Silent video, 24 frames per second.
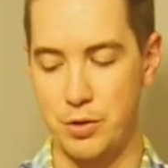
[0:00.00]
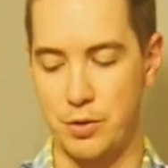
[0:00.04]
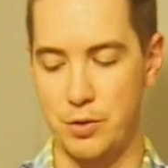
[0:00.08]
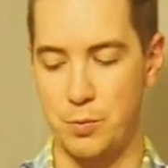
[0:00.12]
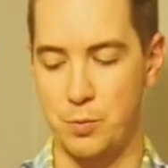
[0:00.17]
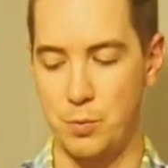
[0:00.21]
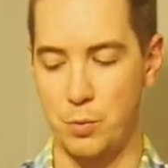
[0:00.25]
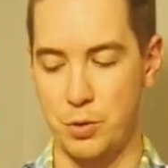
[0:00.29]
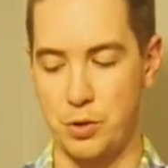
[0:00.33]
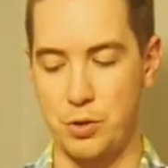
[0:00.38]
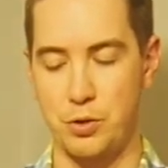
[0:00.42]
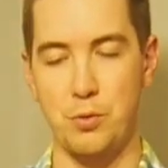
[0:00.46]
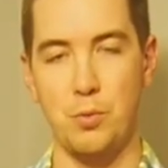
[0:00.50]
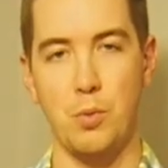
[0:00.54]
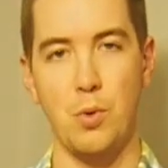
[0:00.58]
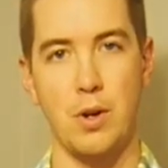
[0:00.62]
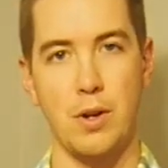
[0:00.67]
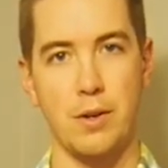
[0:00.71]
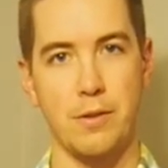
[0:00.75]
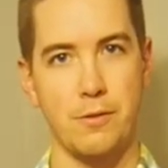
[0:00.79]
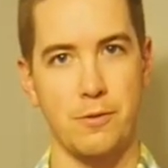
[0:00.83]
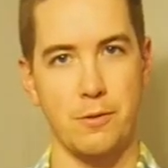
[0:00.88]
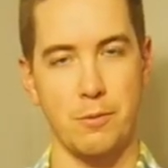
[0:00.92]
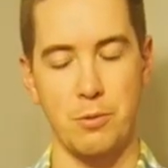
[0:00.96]
is what you
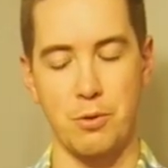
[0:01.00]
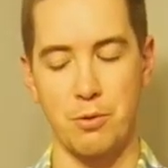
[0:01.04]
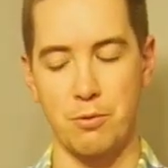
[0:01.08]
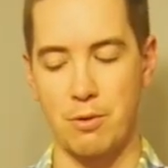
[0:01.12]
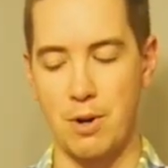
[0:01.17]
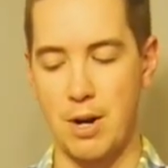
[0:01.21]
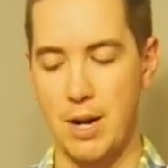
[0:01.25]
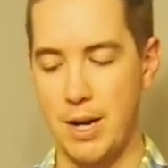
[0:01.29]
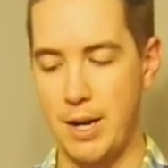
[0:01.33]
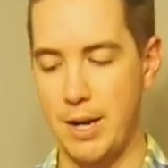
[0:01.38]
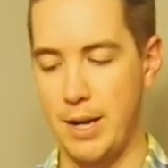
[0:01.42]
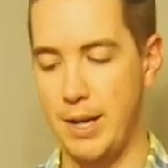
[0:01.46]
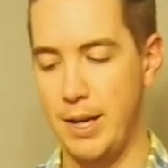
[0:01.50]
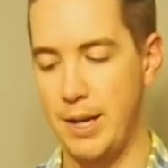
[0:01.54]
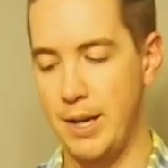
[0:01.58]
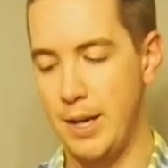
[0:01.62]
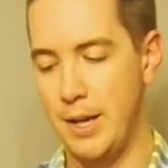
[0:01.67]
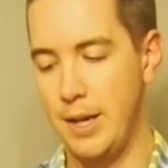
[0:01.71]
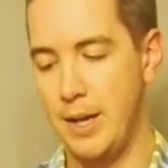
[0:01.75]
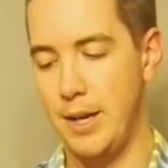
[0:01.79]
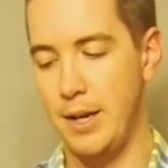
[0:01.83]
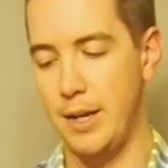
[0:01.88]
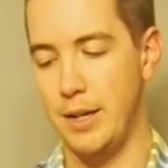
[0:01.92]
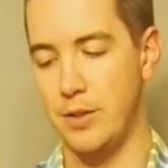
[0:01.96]
want from the rye.
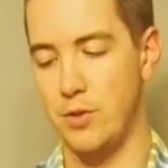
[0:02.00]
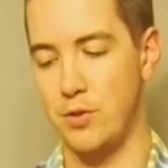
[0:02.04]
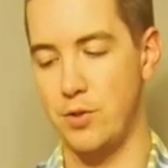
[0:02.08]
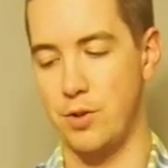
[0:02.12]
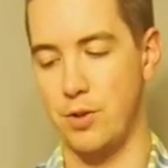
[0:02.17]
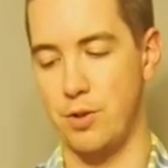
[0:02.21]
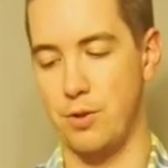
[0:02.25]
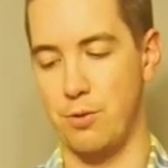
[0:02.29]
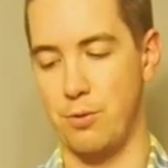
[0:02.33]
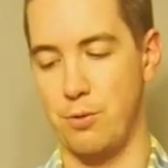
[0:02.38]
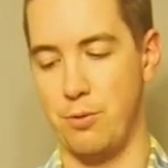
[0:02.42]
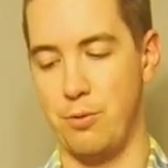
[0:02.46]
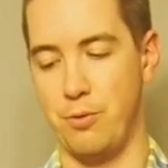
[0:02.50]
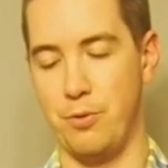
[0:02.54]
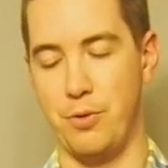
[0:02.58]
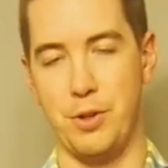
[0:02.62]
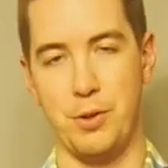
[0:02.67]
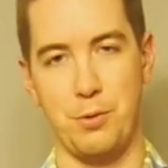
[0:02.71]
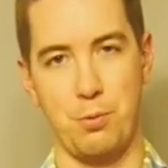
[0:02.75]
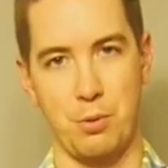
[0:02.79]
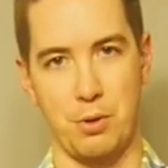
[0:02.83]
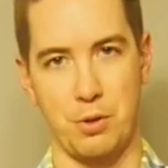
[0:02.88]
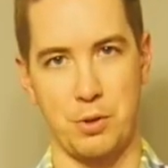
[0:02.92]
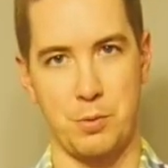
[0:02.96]
And so
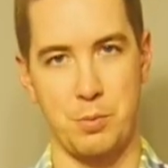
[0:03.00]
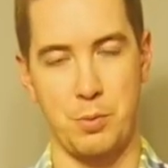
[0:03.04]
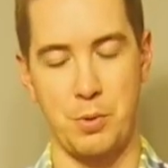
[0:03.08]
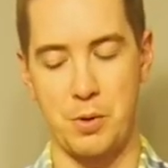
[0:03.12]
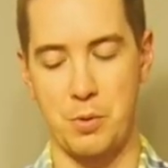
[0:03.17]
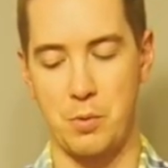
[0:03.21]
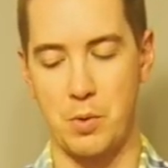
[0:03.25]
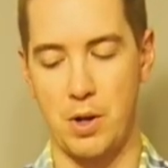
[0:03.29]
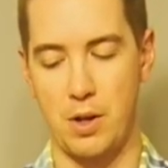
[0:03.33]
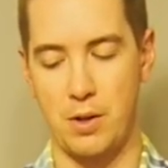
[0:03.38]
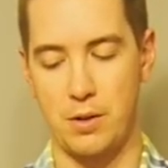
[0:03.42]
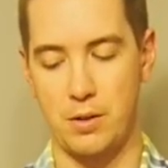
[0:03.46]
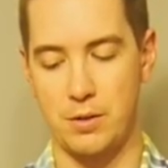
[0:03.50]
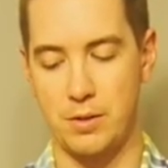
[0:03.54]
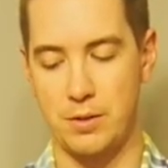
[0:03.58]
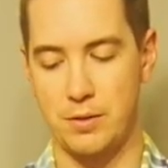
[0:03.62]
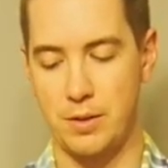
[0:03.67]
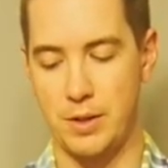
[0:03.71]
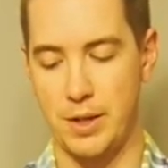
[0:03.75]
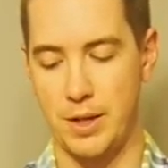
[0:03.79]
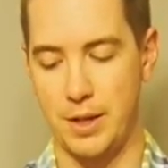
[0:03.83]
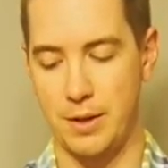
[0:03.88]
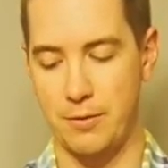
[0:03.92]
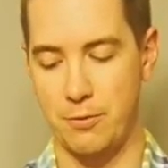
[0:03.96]
this works pretty
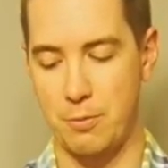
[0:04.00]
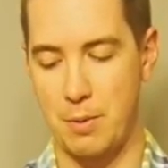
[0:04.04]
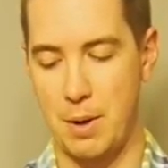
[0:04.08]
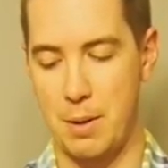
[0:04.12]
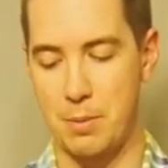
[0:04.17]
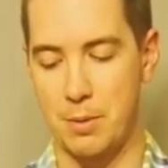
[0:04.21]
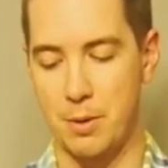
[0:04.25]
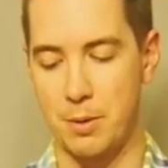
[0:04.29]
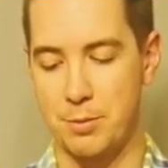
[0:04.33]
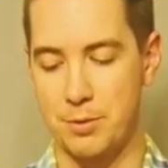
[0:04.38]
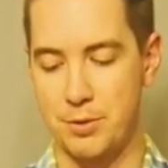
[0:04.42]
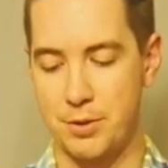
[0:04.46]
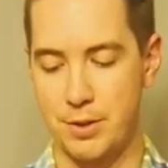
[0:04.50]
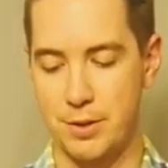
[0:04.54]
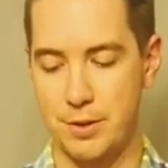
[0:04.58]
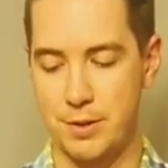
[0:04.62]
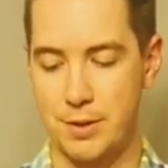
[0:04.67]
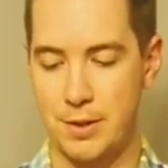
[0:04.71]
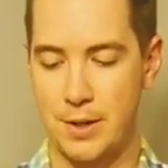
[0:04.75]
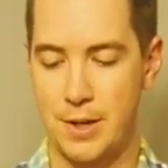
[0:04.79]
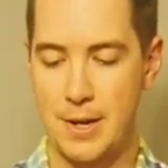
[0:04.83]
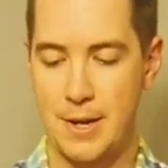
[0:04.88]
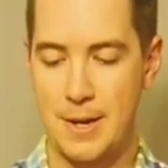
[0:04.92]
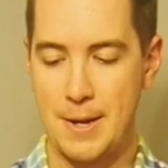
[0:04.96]
well uh, for my
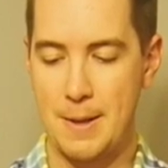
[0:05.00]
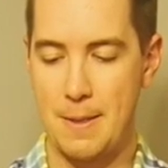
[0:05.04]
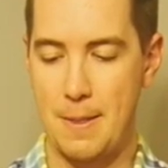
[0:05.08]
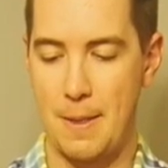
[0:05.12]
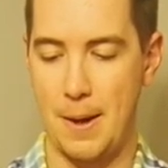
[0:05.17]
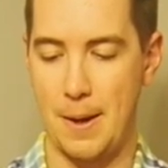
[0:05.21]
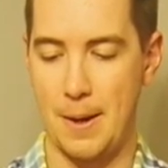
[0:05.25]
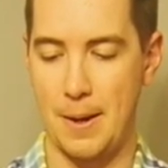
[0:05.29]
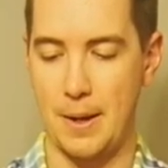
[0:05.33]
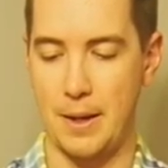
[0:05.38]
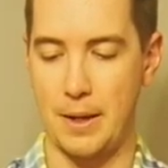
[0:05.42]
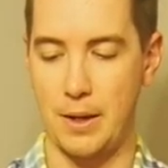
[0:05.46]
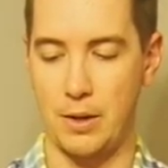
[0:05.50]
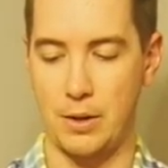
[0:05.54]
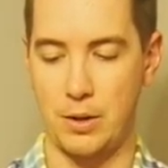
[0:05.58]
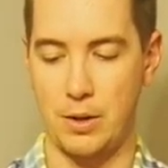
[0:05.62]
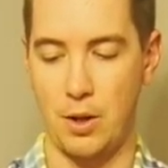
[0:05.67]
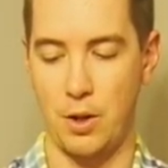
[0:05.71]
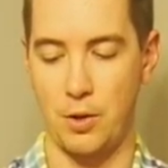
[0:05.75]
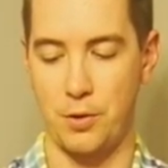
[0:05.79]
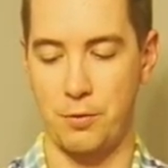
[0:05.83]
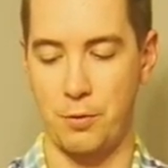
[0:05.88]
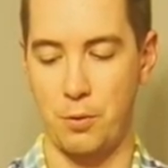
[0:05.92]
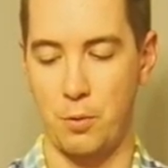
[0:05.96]
purposes. Uh, it
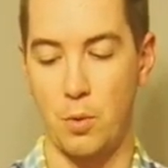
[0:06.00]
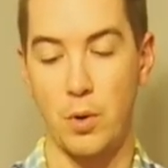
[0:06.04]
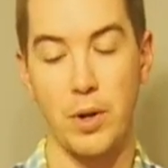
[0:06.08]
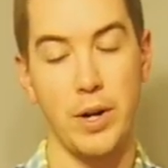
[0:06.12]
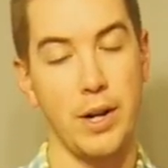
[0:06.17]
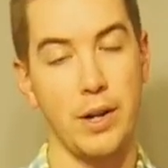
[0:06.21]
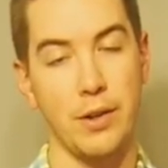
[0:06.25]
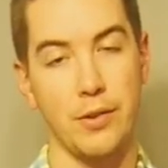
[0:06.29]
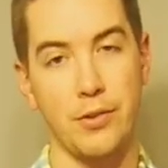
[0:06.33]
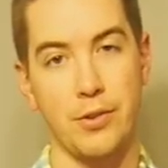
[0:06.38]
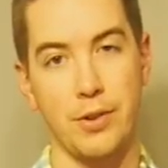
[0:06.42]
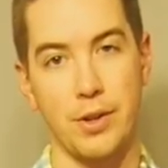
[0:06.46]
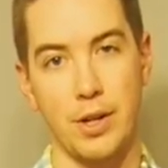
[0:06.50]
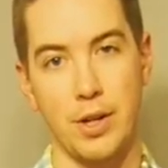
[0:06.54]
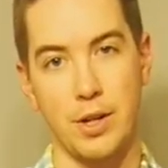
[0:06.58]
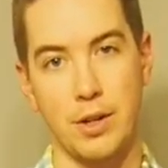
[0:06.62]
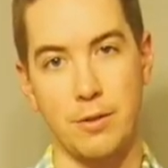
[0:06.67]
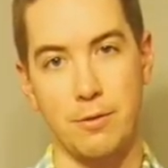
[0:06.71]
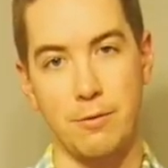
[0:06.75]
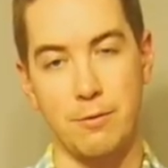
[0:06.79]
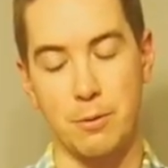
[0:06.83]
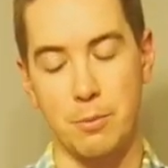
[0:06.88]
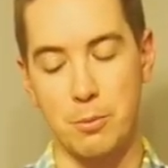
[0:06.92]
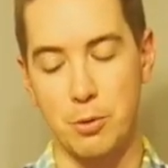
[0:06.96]
calls for one ounce
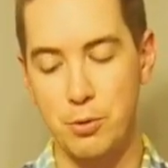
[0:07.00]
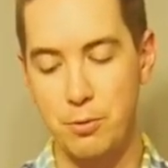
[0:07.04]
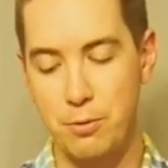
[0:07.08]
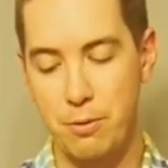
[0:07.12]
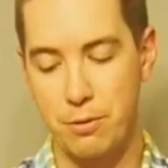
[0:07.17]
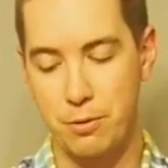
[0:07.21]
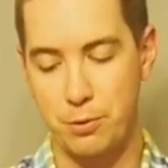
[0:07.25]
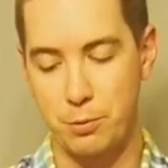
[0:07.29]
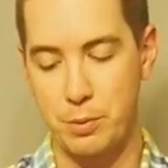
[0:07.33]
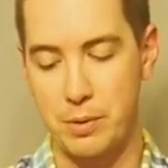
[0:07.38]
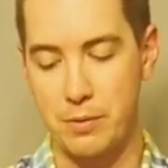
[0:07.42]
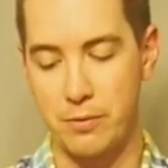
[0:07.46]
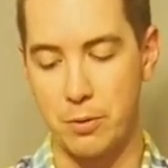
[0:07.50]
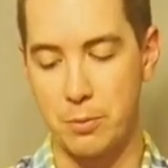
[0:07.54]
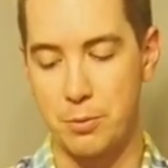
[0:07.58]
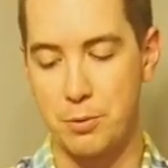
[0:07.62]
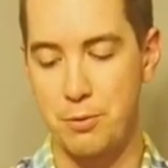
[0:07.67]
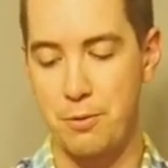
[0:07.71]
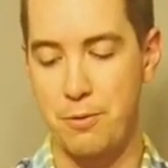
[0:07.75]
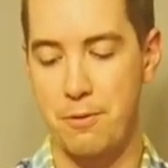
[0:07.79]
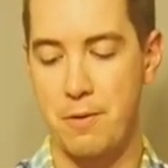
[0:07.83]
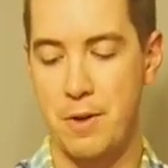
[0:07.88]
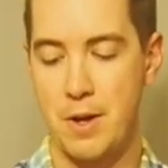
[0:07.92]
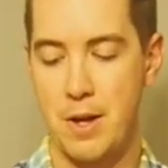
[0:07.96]
of vermouth, sweet
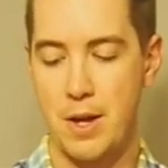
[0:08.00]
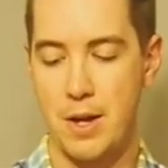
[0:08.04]
vermouth.